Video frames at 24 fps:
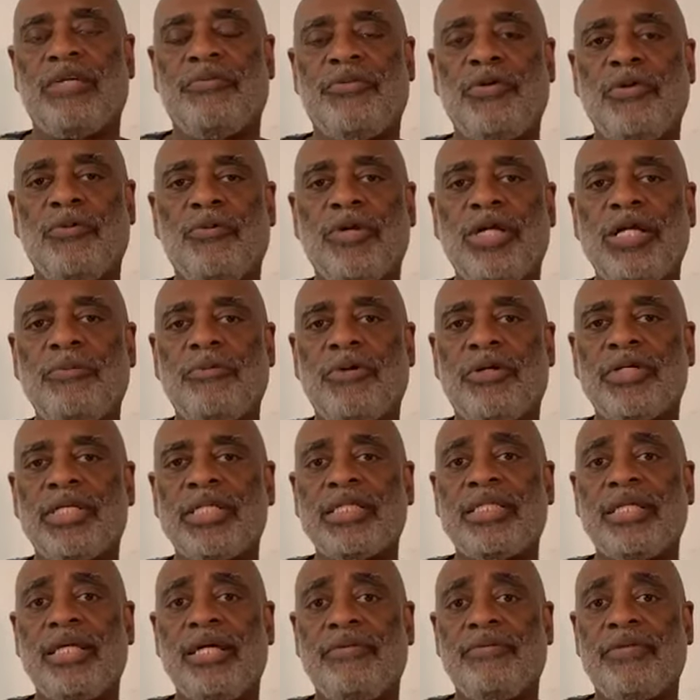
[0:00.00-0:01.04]
if you really want to
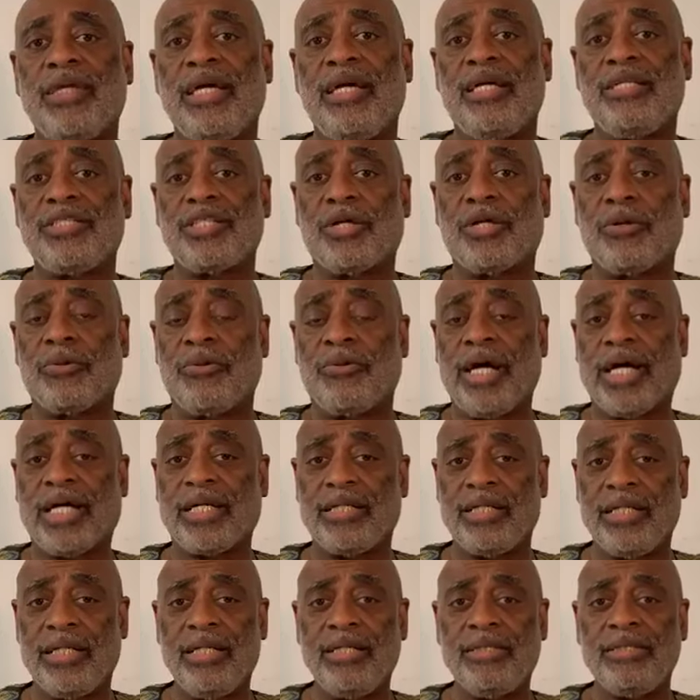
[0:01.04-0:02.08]
see things
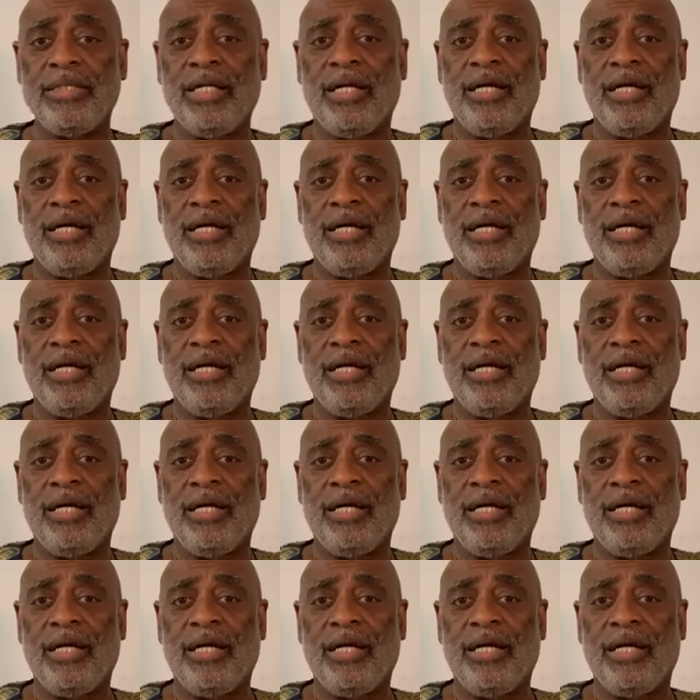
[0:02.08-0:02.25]
correctly,